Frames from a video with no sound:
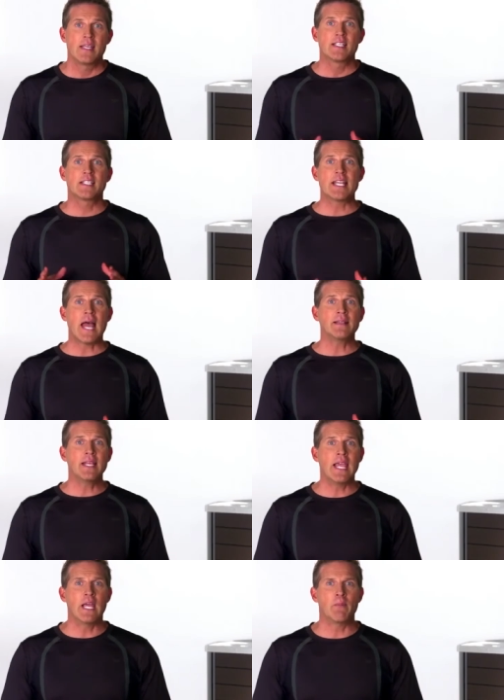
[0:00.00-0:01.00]
Stack
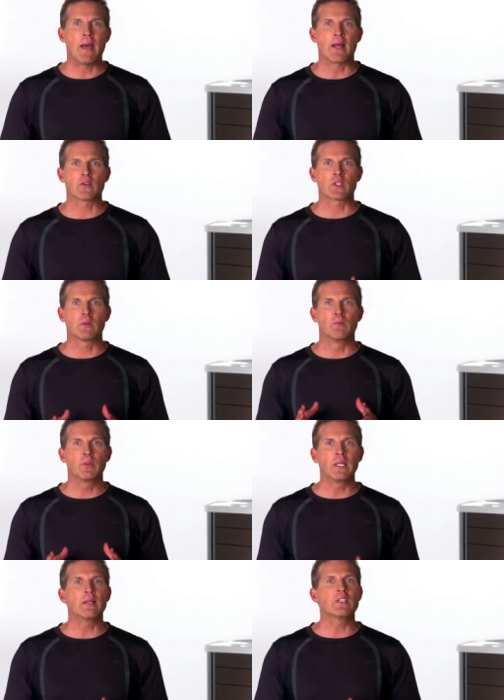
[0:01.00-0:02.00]
the hand paddles
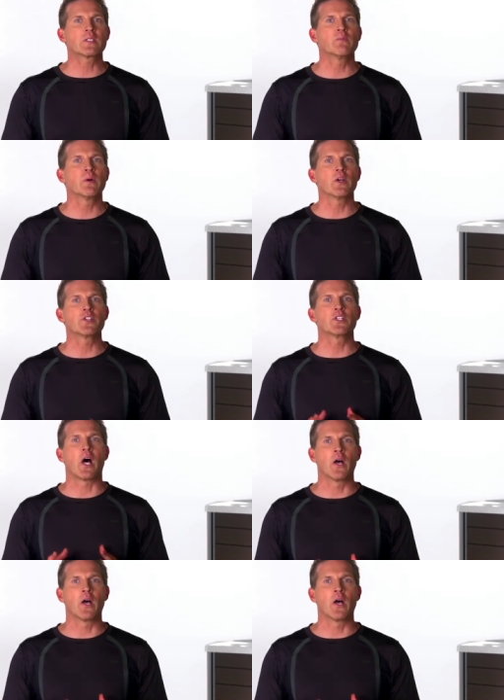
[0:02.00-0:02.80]
completely submerged